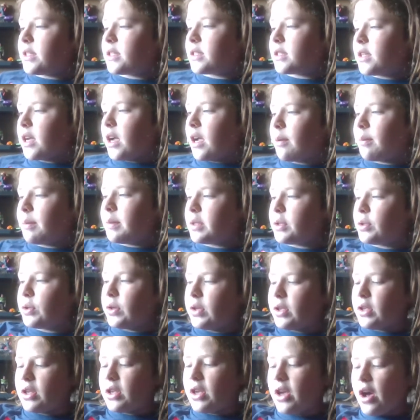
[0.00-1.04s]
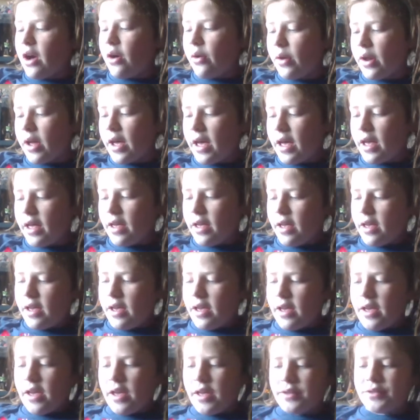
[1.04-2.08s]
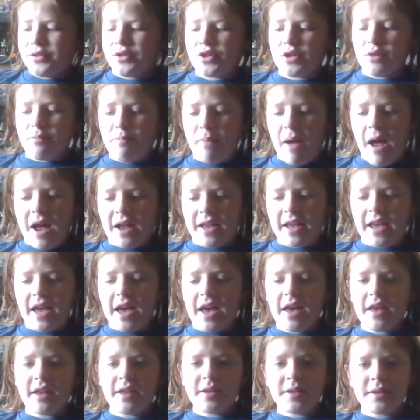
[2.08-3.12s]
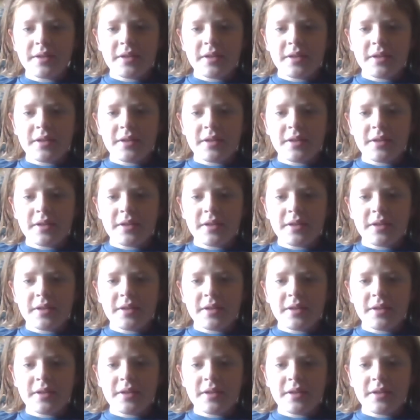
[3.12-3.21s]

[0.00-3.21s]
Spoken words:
it's stuck between Yoda and Chewbacca.